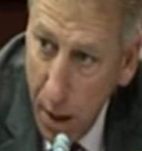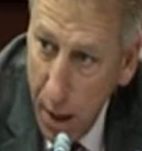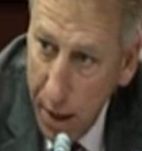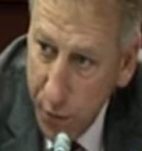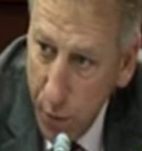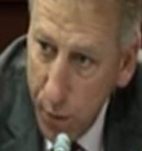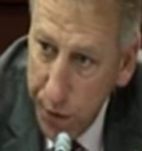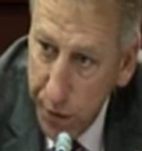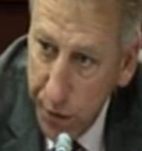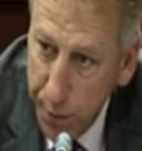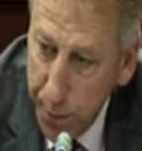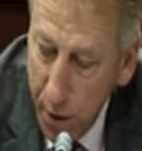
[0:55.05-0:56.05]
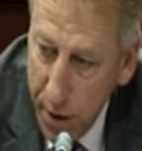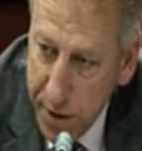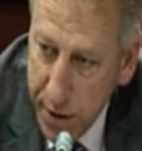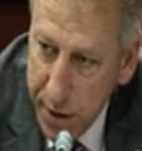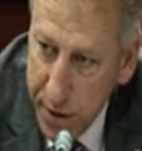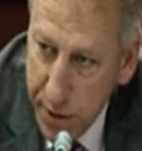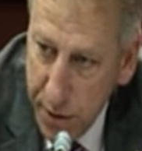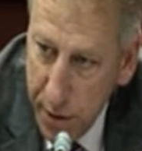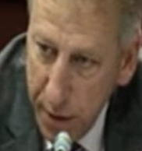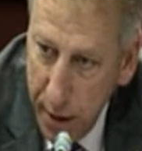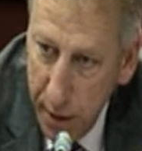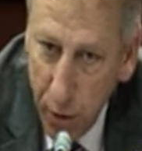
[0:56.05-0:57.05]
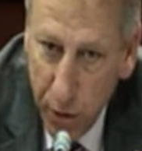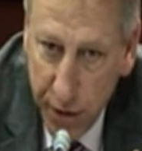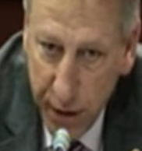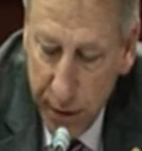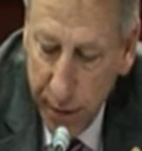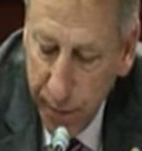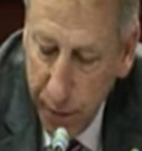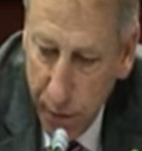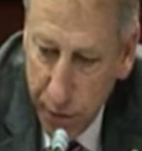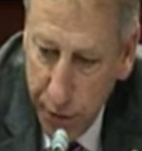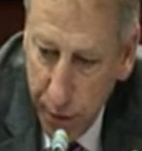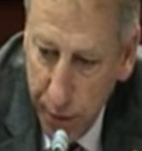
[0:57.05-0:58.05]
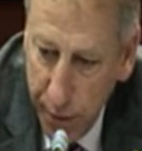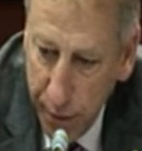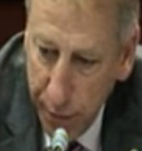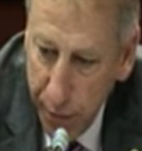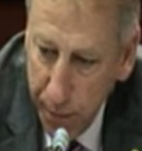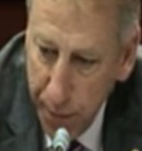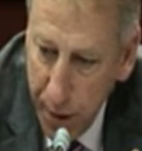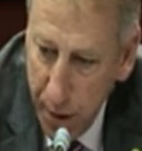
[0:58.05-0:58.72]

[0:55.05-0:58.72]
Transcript: As we went through this process and looked at different alternatives,